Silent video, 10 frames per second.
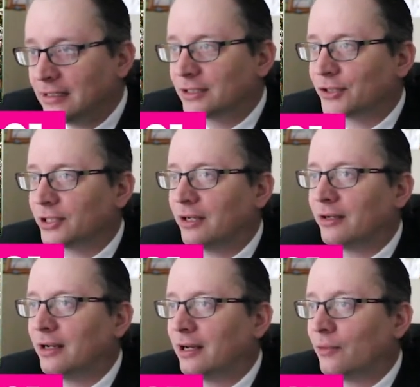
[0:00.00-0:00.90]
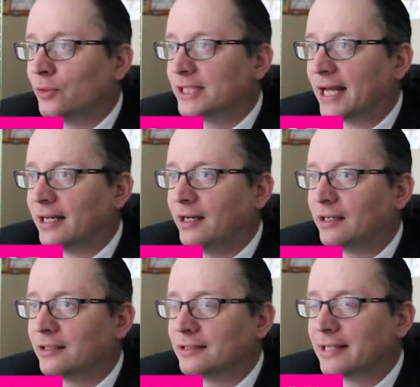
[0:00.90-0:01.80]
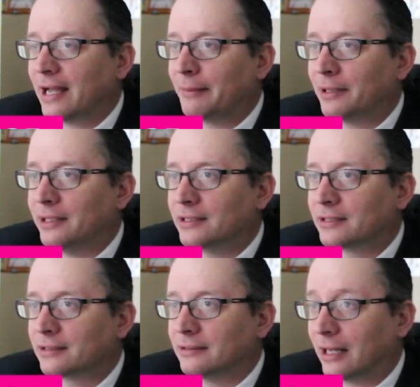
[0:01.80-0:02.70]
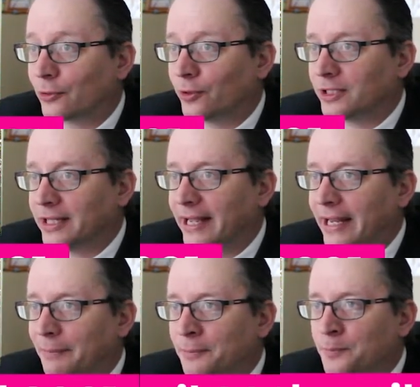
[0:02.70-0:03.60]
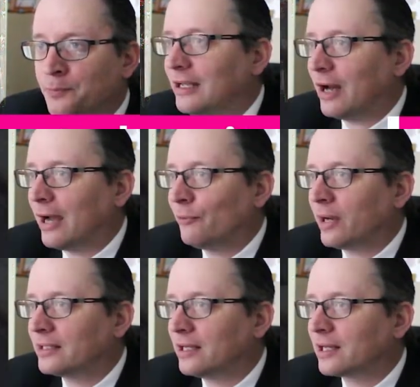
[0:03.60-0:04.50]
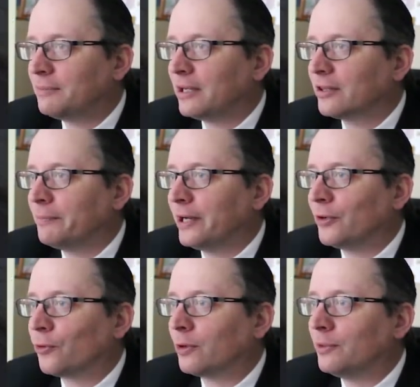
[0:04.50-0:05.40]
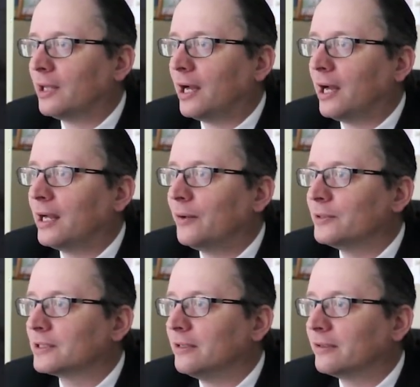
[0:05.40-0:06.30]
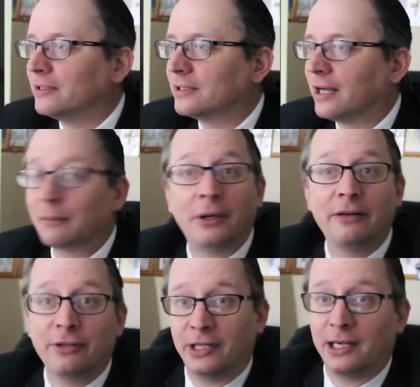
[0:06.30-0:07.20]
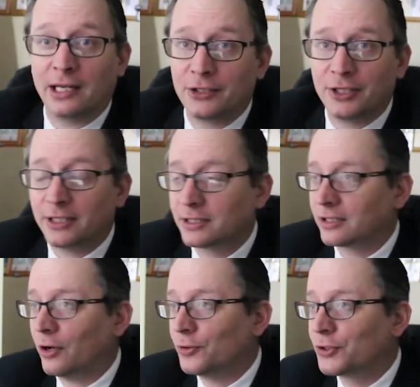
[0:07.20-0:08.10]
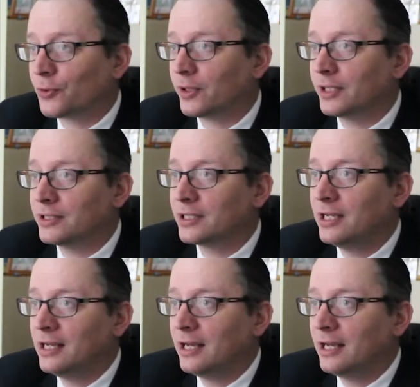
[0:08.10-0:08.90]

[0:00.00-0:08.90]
Certainly was not here at this time, at least not according to the game. You know, when I talk about the paranormal, I always like to talk about everything, not just ghost stories,